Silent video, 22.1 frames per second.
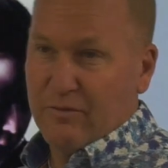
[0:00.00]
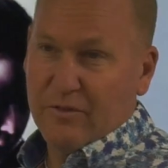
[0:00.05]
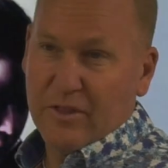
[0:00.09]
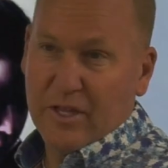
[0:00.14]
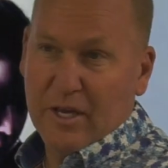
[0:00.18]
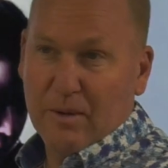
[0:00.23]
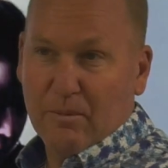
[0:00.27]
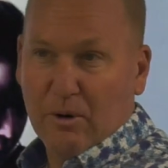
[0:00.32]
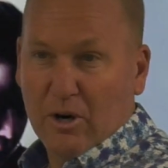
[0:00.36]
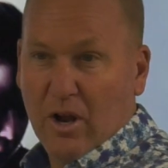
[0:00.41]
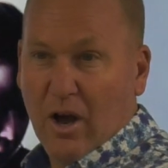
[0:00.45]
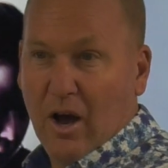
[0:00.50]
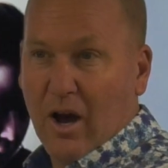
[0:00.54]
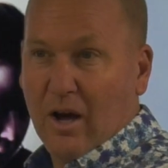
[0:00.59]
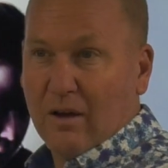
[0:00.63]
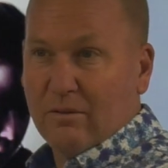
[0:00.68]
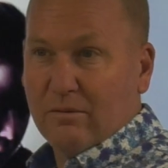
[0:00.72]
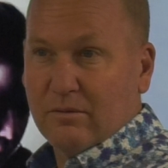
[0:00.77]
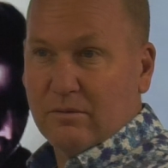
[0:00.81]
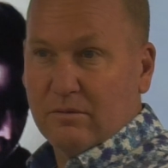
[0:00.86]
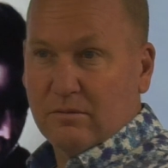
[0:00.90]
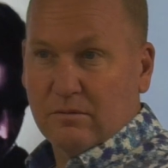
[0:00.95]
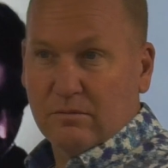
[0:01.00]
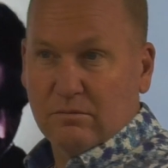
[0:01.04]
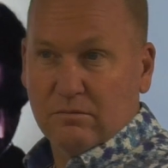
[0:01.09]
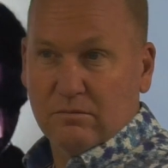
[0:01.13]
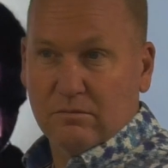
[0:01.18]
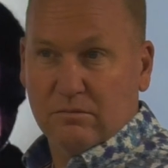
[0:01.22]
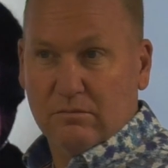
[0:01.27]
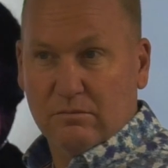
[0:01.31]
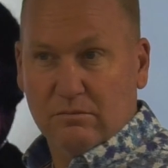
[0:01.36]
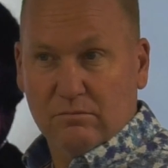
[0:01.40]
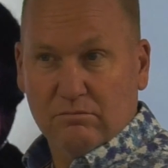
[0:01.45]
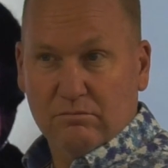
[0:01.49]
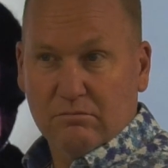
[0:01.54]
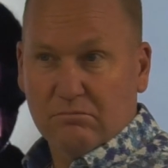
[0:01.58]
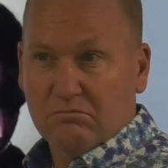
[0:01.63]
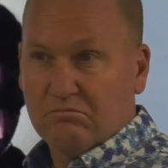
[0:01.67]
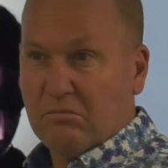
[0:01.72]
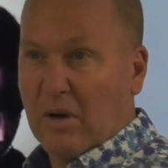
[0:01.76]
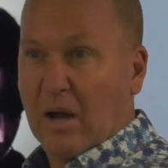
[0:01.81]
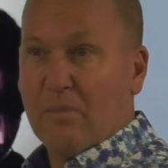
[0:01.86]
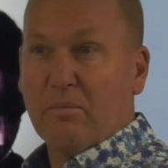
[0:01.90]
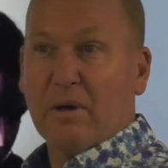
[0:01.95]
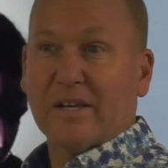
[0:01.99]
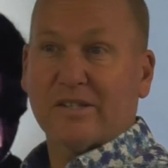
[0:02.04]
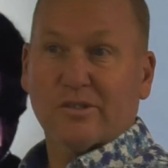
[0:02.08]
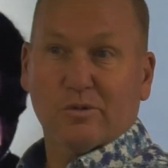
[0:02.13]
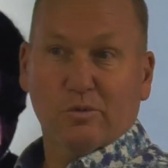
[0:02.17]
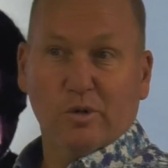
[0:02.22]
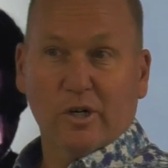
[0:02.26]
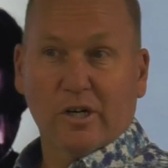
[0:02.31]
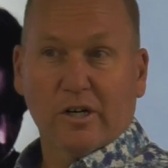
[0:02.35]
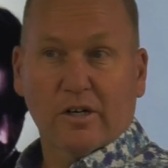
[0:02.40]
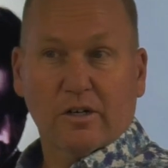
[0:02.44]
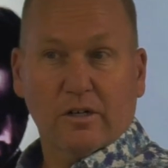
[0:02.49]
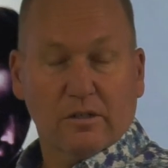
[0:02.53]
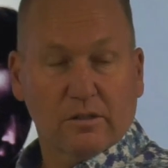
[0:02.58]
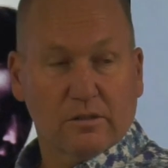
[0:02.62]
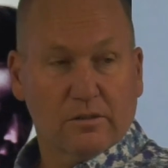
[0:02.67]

of them are not my best work.